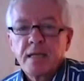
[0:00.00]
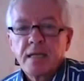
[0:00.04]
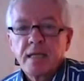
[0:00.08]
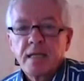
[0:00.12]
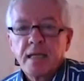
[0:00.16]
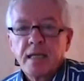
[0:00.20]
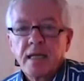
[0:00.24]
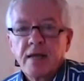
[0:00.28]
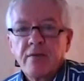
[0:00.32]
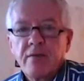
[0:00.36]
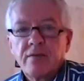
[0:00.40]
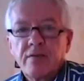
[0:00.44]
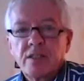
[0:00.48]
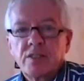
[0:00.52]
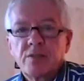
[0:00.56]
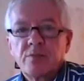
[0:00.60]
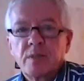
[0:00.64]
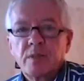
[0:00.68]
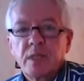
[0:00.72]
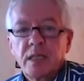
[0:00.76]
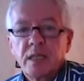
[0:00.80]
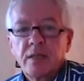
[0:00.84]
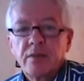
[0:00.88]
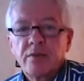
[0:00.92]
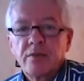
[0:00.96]

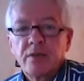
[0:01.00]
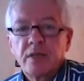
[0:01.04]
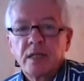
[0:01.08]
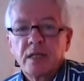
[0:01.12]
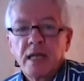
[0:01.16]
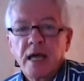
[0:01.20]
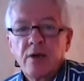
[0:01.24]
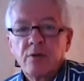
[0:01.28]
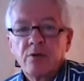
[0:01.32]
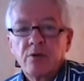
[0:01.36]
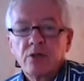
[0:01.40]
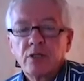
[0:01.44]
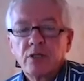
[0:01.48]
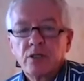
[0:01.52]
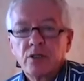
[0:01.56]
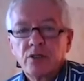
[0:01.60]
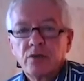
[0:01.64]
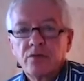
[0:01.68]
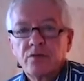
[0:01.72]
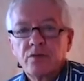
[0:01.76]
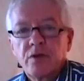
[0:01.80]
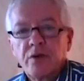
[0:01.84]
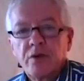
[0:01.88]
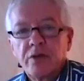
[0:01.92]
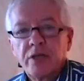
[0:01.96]
Inevitably, they're now going to
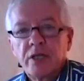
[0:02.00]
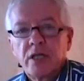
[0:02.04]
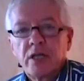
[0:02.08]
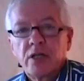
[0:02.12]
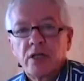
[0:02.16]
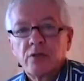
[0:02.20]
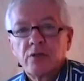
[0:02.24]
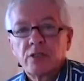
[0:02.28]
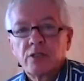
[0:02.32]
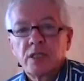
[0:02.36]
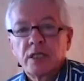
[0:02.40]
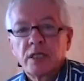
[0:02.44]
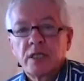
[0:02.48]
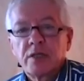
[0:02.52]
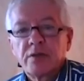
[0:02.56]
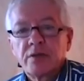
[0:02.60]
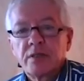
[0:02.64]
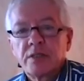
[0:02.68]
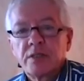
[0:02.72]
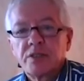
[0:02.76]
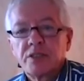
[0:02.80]
look very closely at the